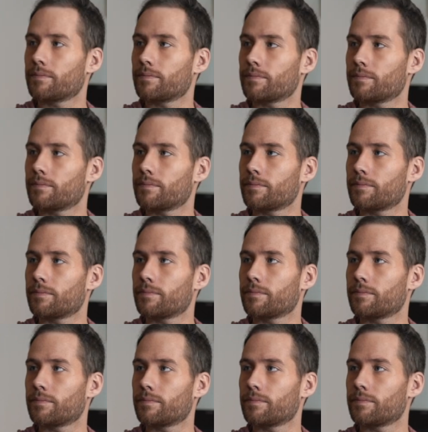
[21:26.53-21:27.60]

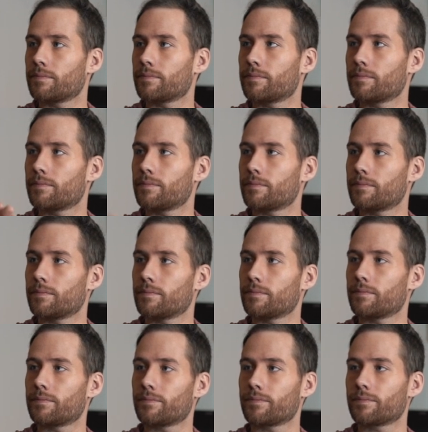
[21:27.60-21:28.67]

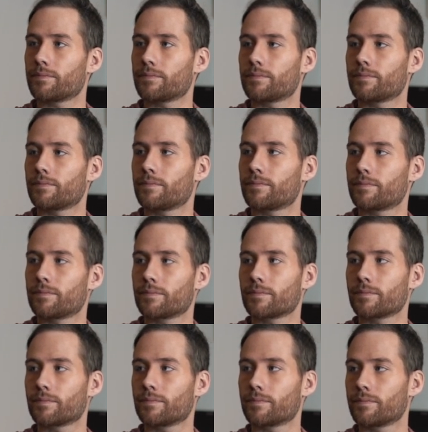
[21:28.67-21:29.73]

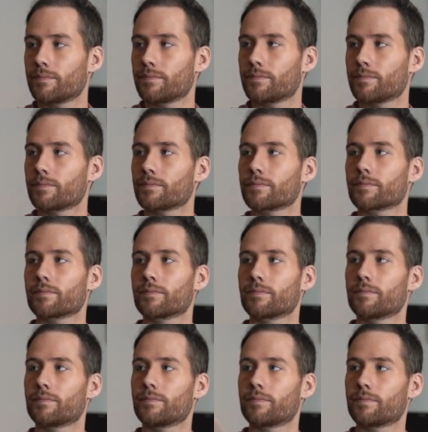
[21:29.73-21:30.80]

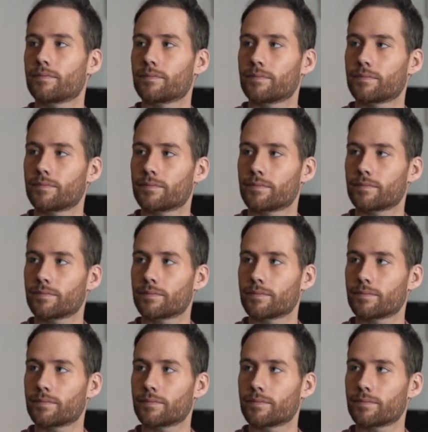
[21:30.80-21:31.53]
No words are spoken by the person on screen.